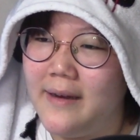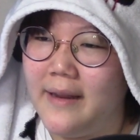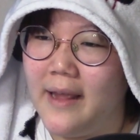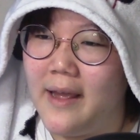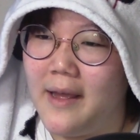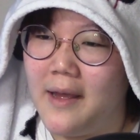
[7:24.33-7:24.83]

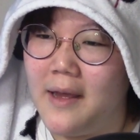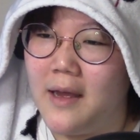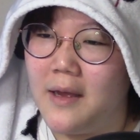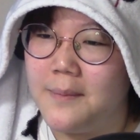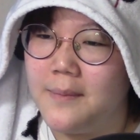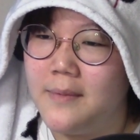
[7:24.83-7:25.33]

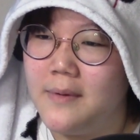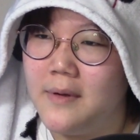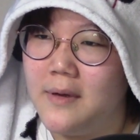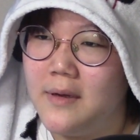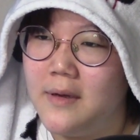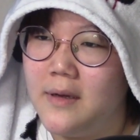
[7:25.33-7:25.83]
Damn.
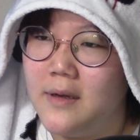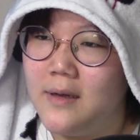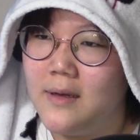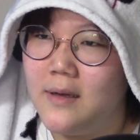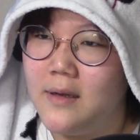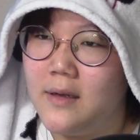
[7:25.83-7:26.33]

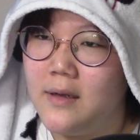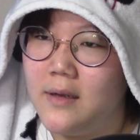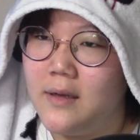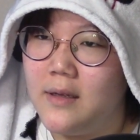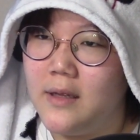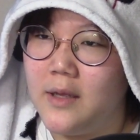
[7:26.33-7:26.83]

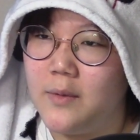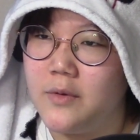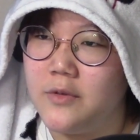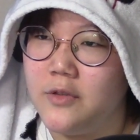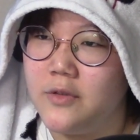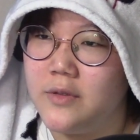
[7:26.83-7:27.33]
It
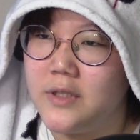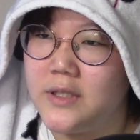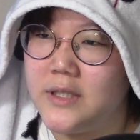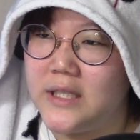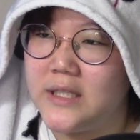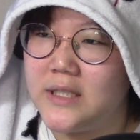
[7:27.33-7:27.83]
will use
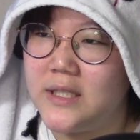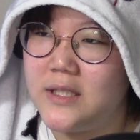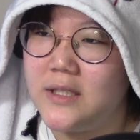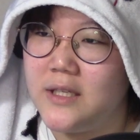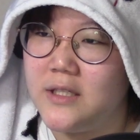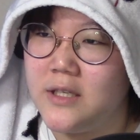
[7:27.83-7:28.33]
its
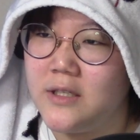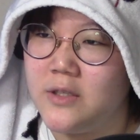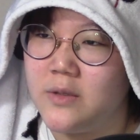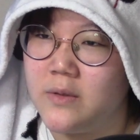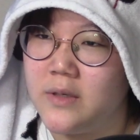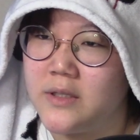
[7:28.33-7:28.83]
existing
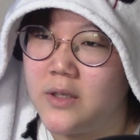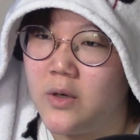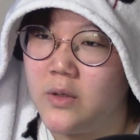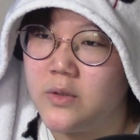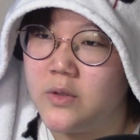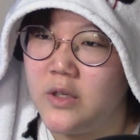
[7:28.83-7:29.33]
tissue as a
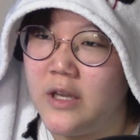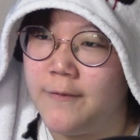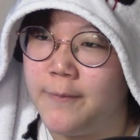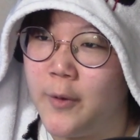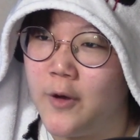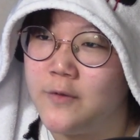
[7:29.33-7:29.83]
host to
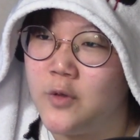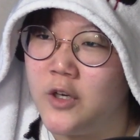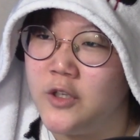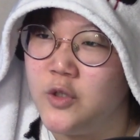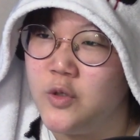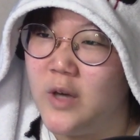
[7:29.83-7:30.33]
give birth to
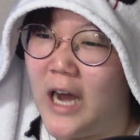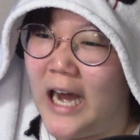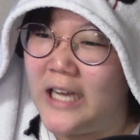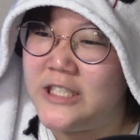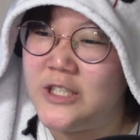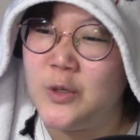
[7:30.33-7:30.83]
a new
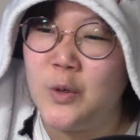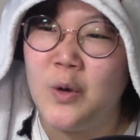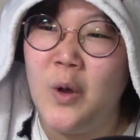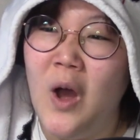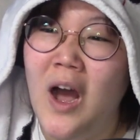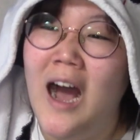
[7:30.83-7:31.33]
Ashio.
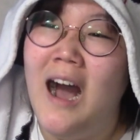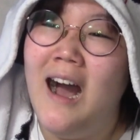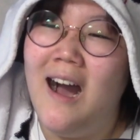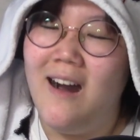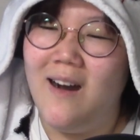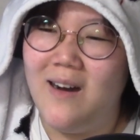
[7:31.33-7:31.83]

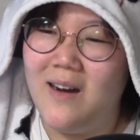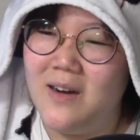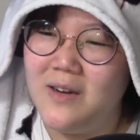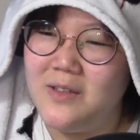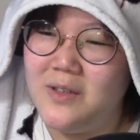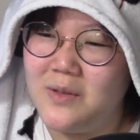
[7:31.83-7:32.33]

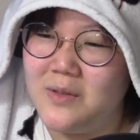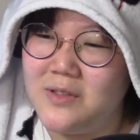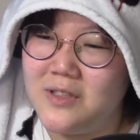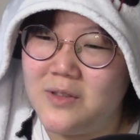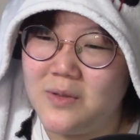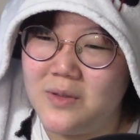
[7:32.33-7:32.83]
Oh,
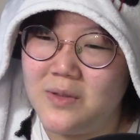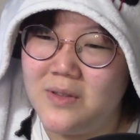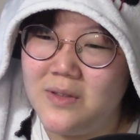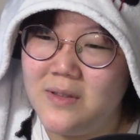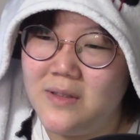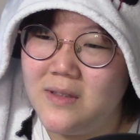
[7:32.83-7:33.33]
Gyojitsu.
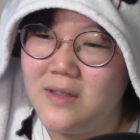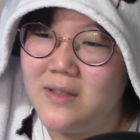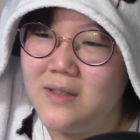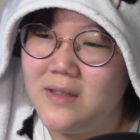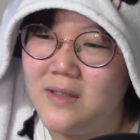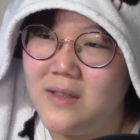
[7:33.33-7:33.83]

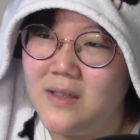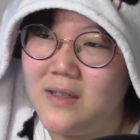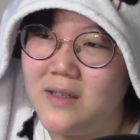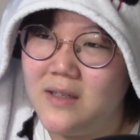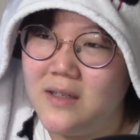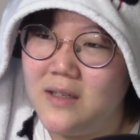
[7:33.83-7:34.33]

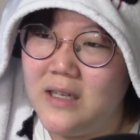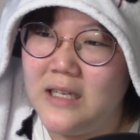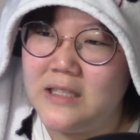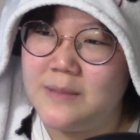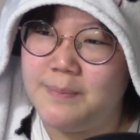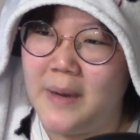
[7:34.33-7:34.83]

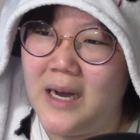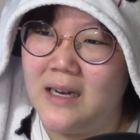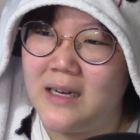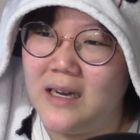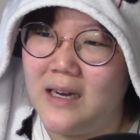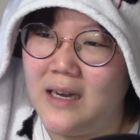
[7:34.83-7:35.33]
His
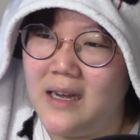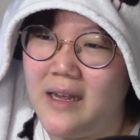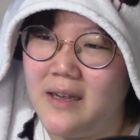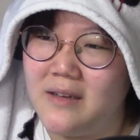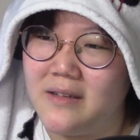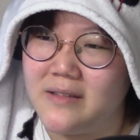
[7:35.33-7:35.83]

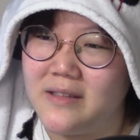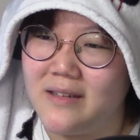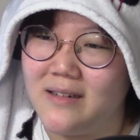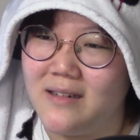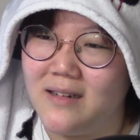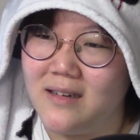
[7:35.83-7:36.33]
Bankai. Oh,
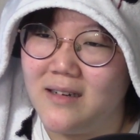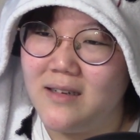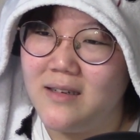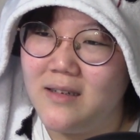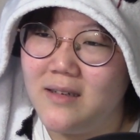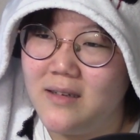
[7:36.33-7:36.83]
God.
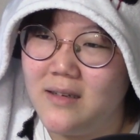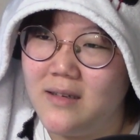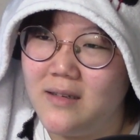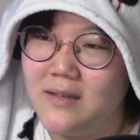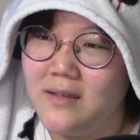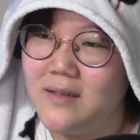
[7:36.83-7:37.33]

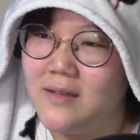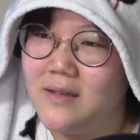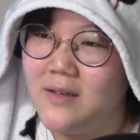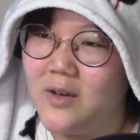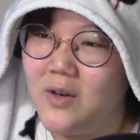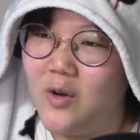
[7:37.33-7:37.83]

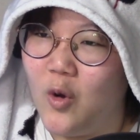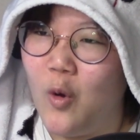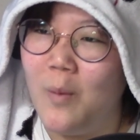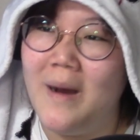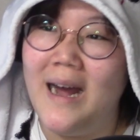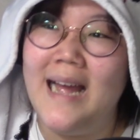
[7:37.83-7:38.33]

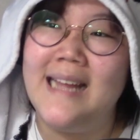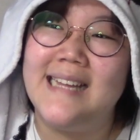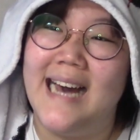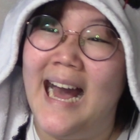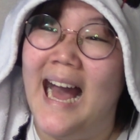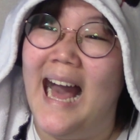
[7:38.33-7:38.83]
Omaeda.